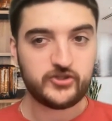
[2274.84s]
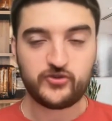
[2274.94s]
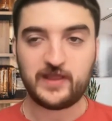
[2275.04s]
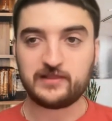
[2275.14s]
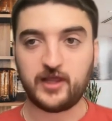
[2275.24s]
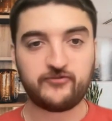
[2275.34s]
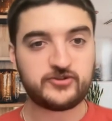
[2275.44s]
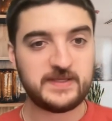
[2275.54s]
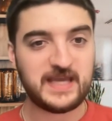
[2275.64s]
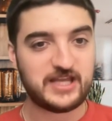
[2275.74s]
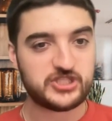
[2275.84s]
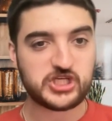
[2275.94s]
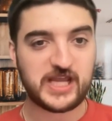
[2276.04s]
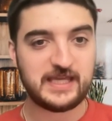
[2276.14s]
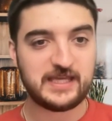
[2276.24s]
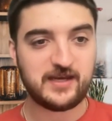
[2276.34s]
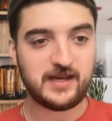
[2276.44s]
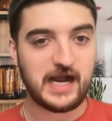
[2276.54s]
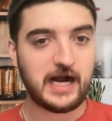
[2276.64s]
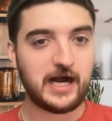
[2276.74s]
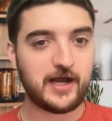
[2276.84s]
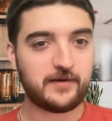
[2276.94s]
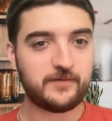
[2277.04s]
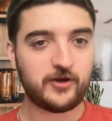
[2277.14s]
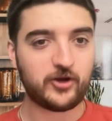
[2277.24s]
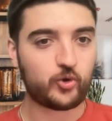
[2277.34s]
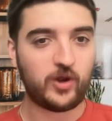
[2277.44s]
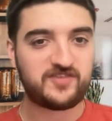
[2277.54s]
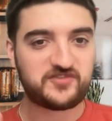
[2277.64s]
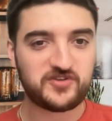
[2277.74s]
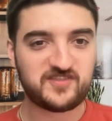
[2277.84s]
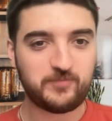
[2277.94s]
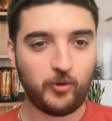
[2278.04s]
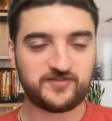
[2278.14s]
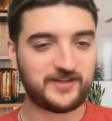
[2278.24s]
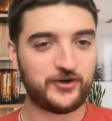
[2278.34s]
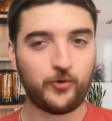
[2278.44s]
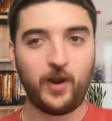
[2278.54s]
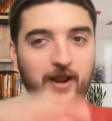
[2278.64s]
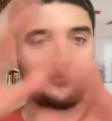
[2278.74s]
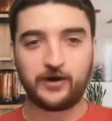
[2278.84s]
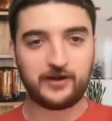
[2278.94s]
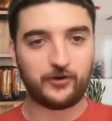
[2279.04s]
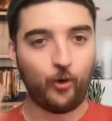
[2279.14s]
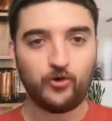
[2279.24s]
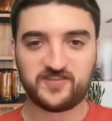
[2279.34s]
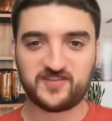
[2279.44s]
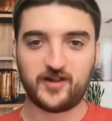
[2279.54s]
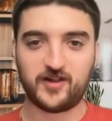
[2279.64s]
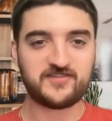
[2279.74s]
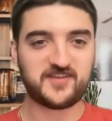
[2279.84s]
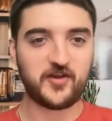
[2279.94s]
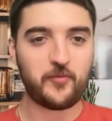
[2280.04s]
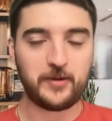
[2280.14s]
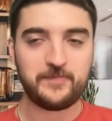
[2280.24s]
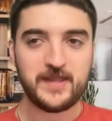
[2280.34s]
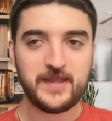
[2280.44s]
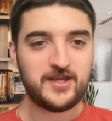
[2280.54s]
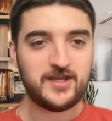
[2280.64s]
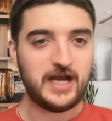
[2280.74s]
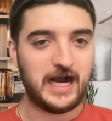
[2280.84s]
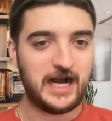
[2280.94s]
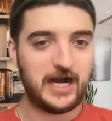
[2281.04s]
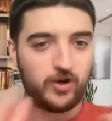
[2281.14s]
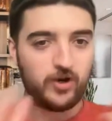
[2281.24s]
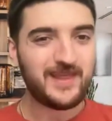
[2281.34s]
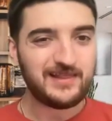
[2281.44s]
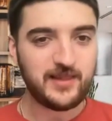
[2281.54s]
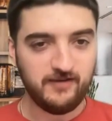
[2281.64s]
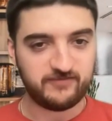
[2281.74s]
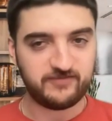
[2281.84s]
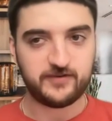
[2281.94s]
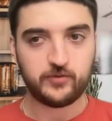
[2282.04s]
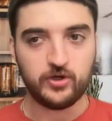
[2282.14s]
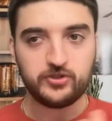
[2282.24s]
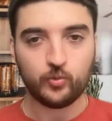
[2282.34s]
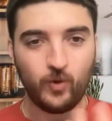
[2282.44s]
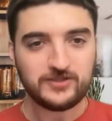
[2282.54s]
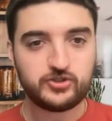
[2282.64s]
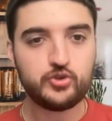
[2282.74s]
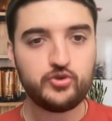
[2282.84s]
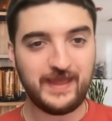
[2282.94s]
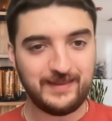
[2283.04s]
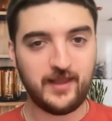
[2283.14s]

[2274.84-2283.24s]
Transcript: Do they love to be educated on equestrian sports? I don't know why we're on horses all of a sudden, but uh, what do they love? What, what do they